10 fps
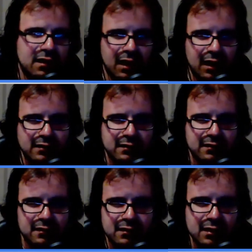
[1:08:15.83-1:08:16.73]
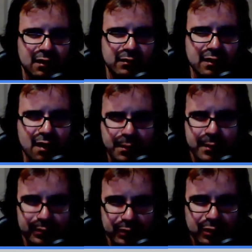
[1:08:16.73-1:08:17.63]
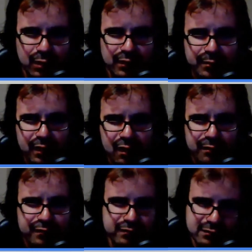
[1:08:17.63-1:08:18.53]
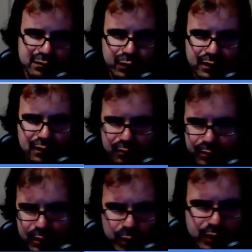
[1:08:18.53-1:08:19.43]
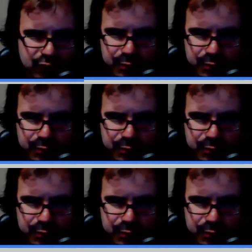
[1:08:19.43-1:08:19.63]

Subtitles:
And you know, and there are people who are going to want them. There are Windows